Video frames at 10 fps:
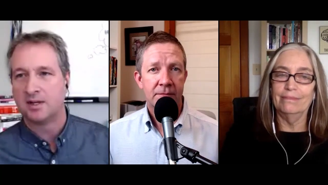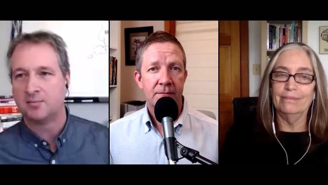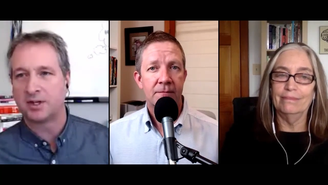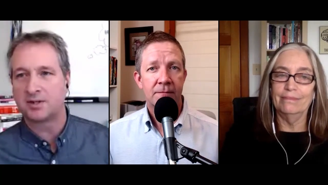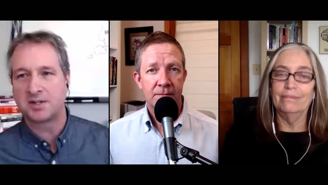
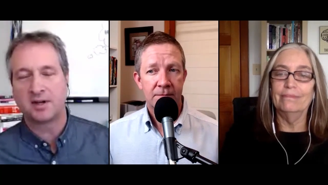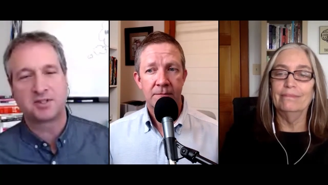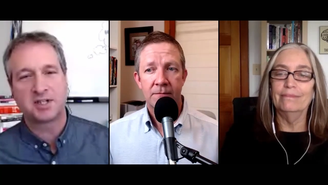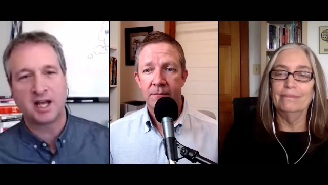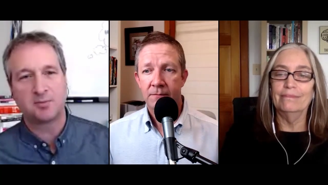
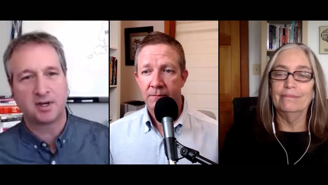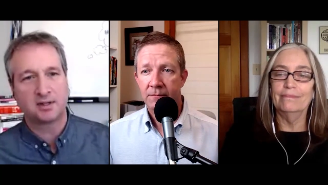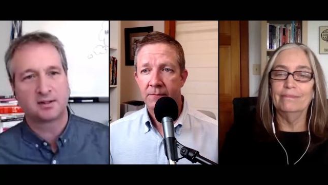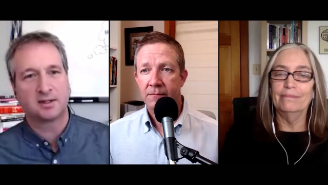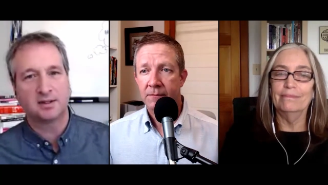Speaker 1: Microsoft
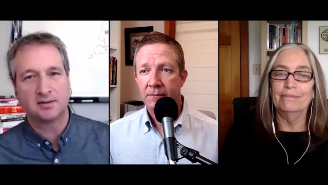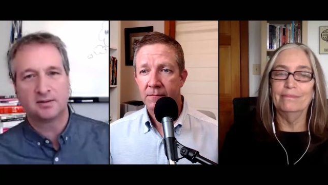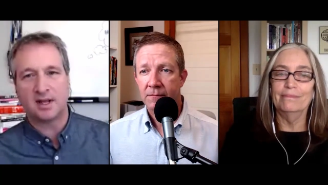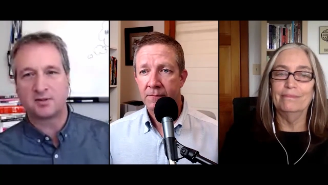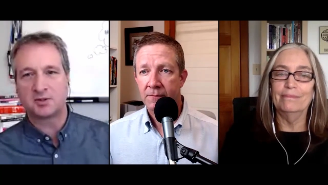chatbot that,
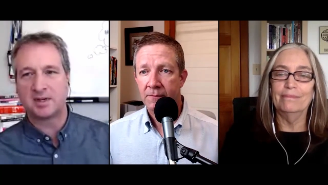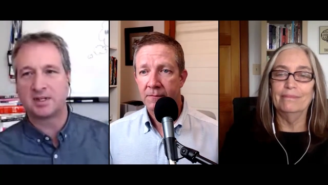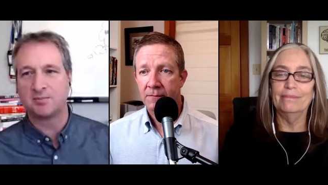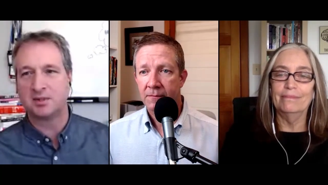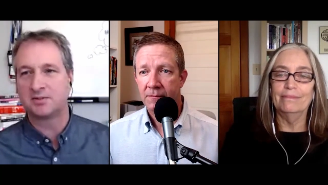after
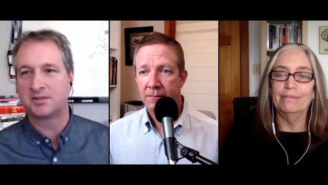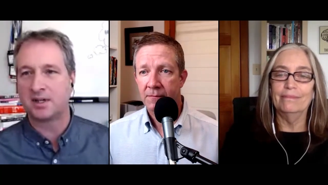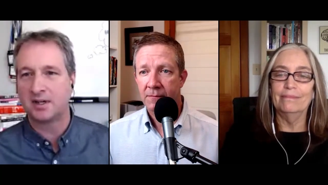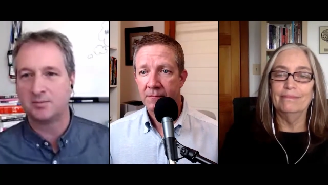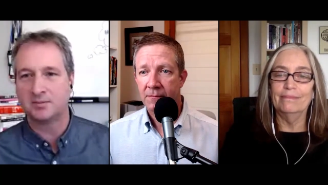spending a bit of
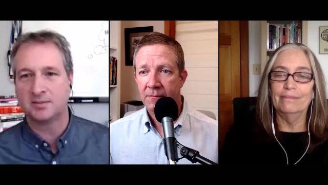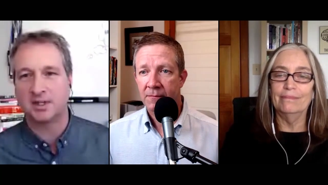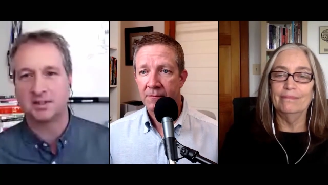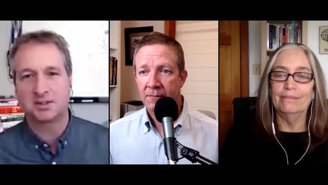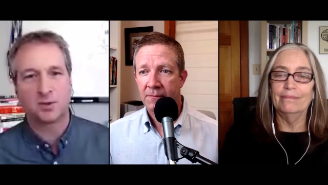time
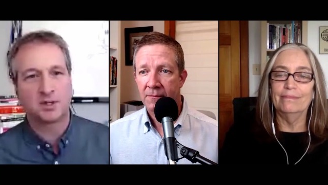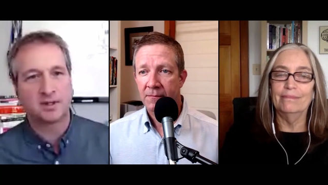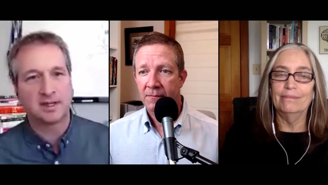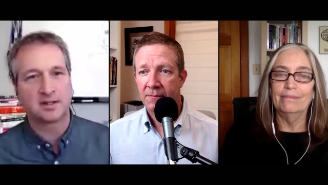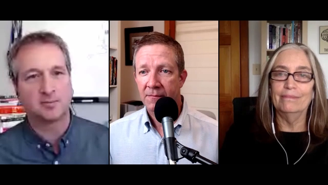on
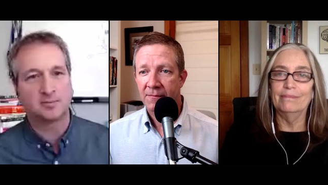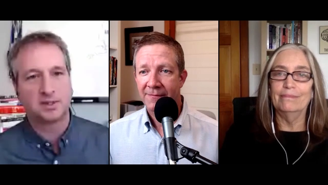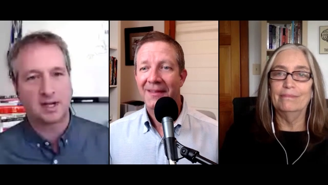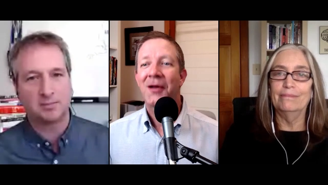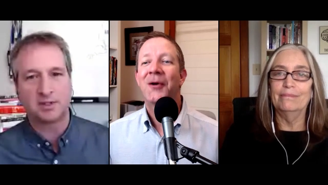Twitter, ended up
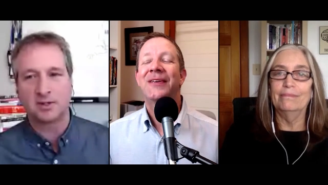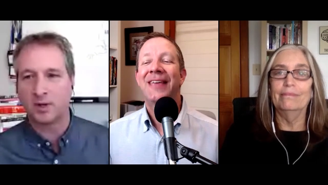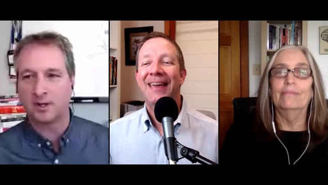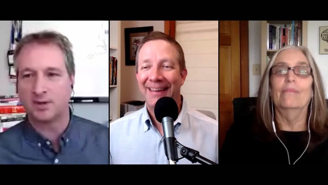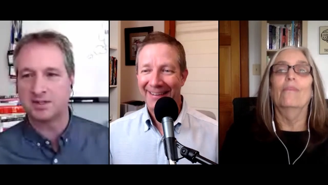becoming
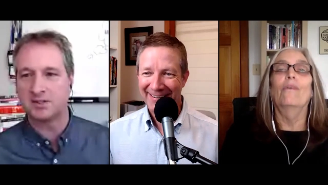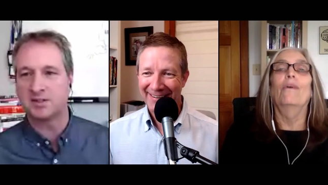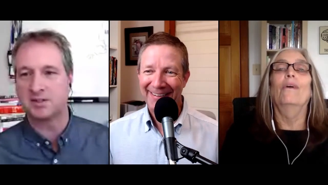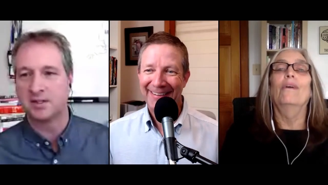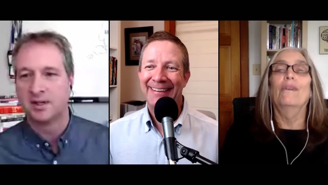quite
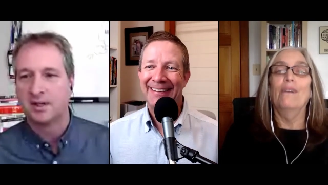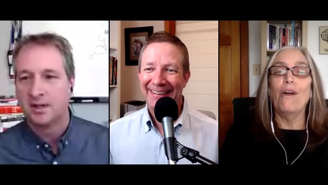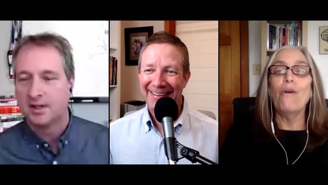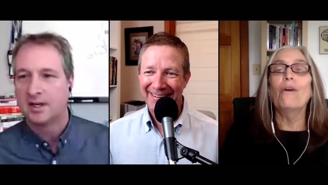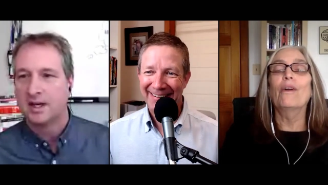racist.
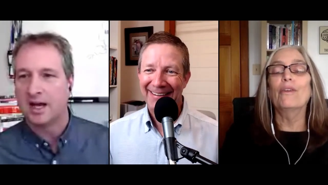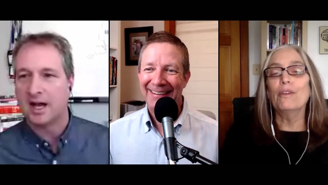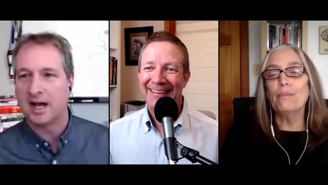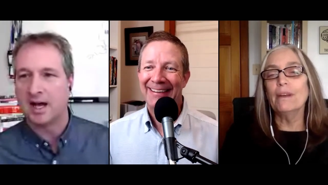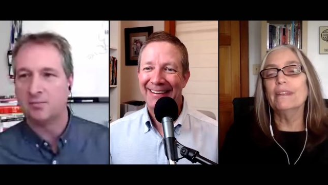
Speaker 2: Oh, I heard
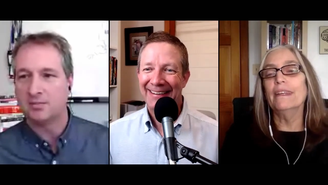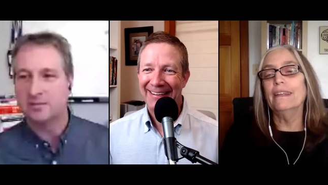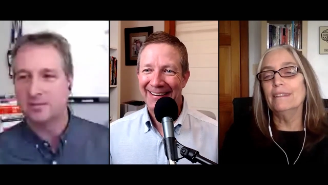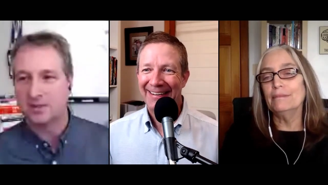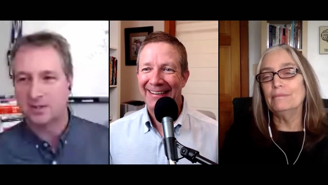about um,
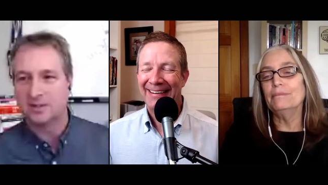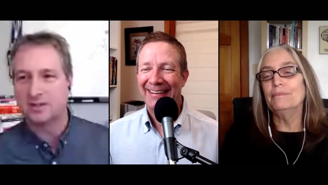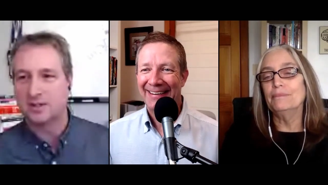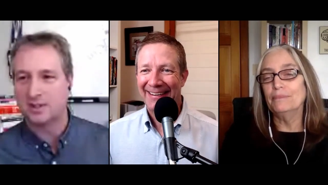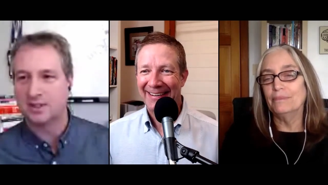
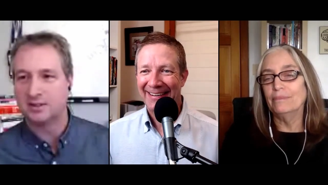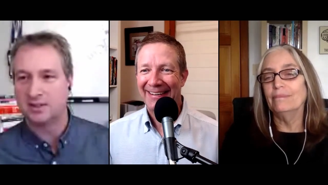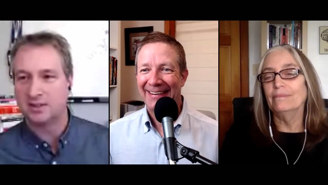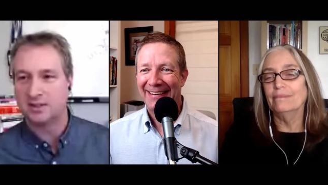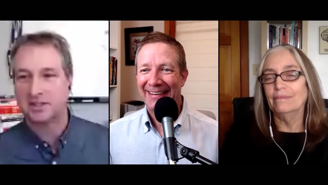
Speaker 1: that.
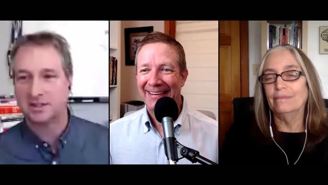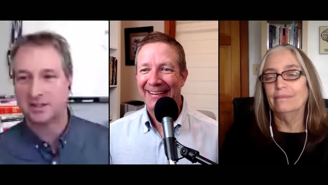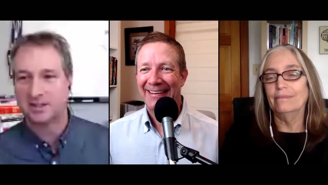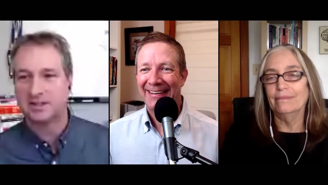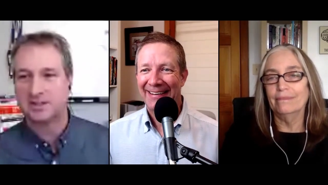Yeah.
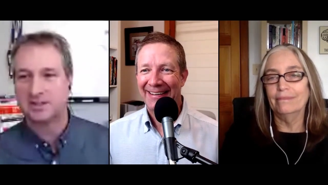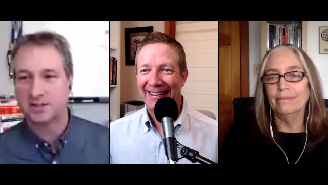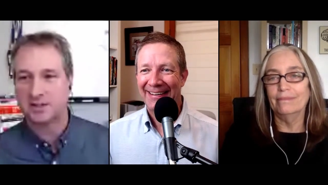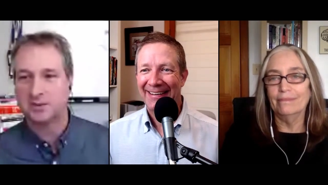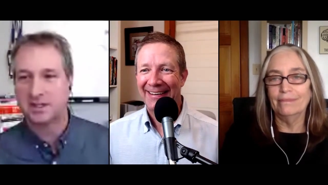
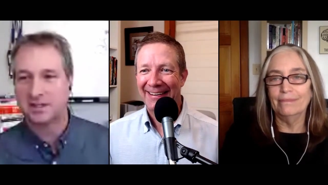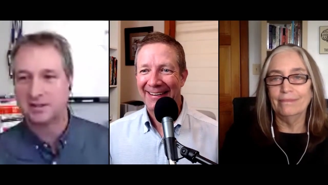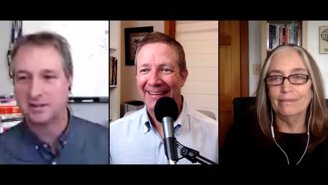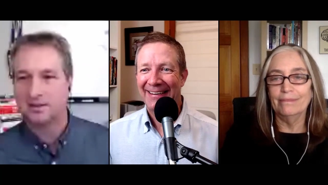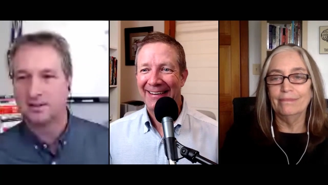so
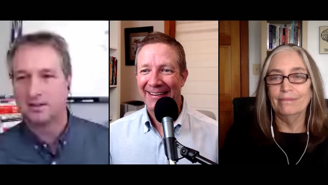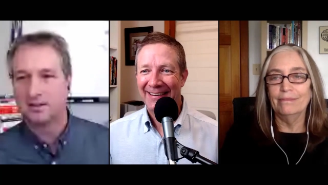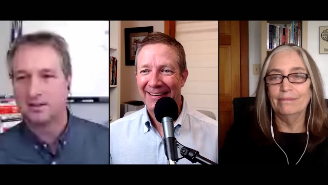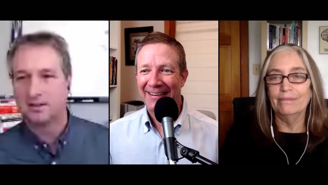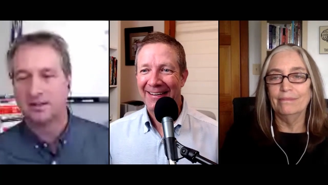uh,
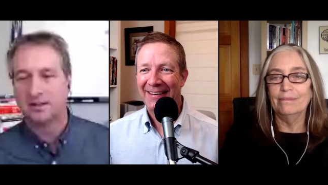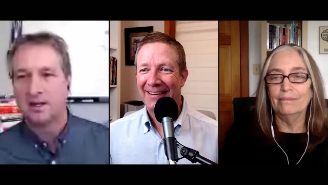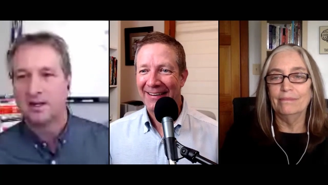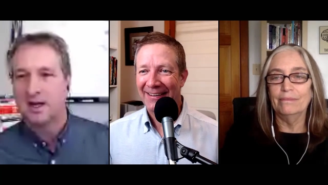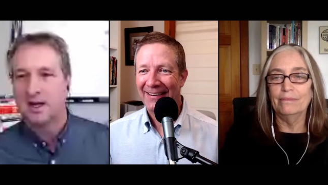yeah,
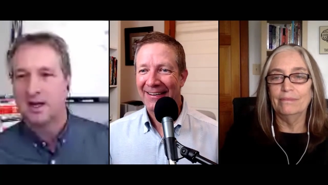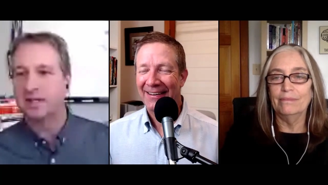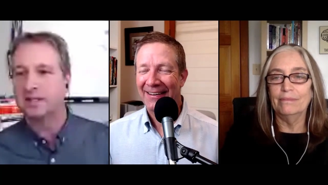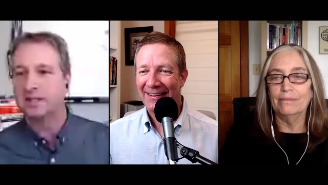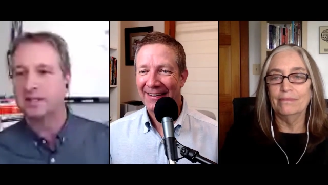um,
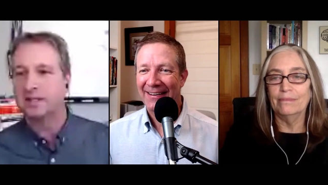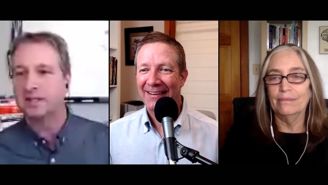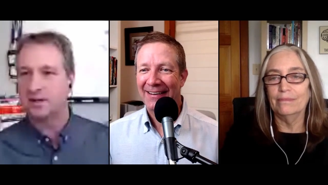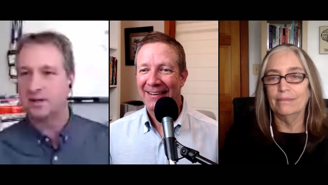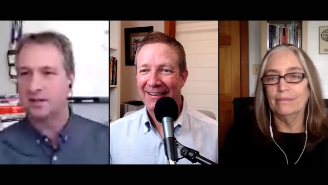and and.
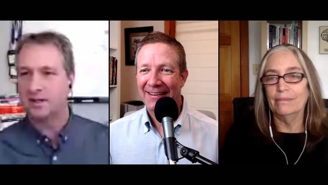Uh,